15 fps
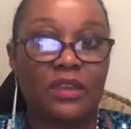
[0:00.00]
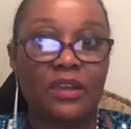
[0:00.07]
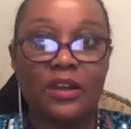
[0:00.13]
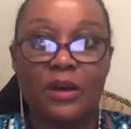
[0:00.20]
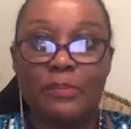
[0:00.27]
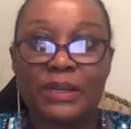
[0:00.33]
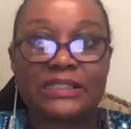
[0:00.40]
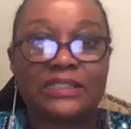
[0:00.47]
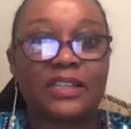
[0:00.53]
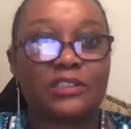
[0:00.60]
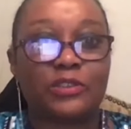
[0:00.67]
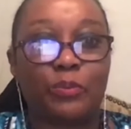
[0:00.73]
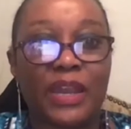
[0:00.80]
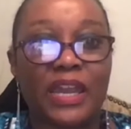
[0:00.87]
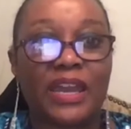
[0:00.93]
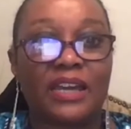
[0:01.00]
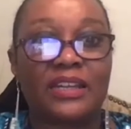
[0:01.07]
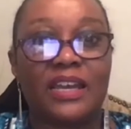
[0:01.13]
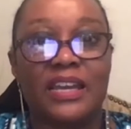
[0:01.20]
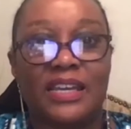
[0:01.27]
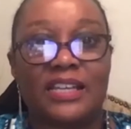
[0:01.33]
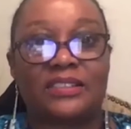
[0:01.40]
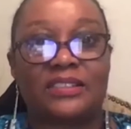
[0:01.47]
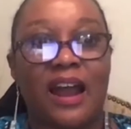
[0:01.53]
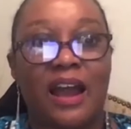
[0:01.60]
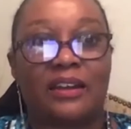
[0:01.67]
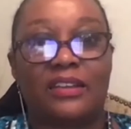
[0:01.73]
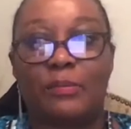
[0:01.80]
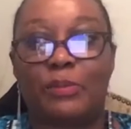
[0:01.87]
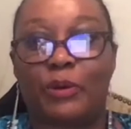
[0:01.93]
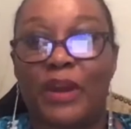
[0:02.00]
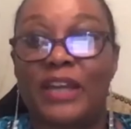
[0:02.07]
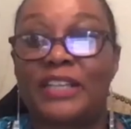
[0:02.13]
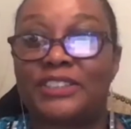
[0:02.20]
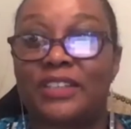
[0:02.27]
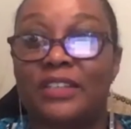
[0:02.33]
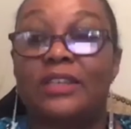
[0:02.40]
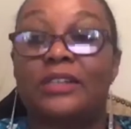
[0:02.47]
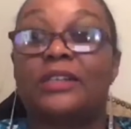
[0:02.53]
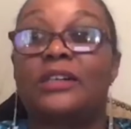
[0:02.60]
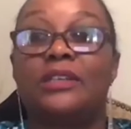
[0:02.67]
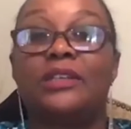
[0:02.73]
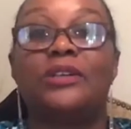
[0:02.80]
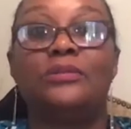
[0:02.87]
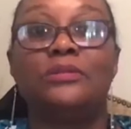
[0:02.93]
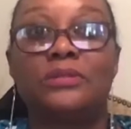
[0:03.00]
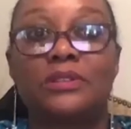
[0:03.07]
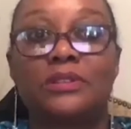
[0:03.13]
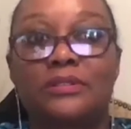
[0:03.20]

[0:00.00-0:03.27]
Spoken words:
But since when is it our liberation the good news?